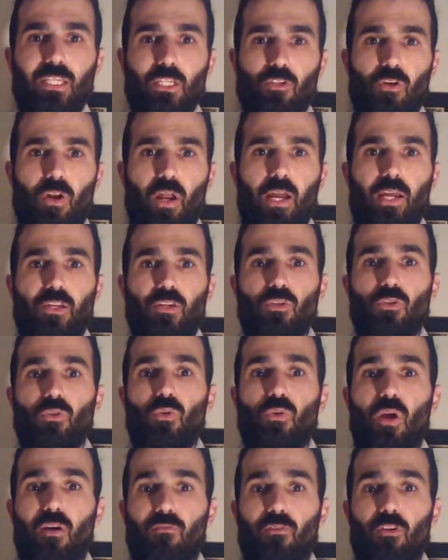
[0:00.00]
trying to
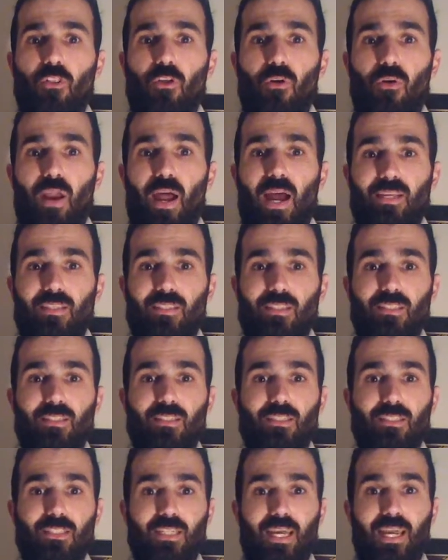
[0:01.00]
cover their asses
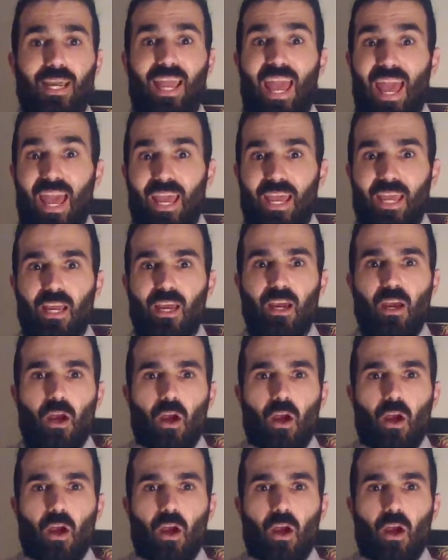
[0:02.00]
and saying, hey,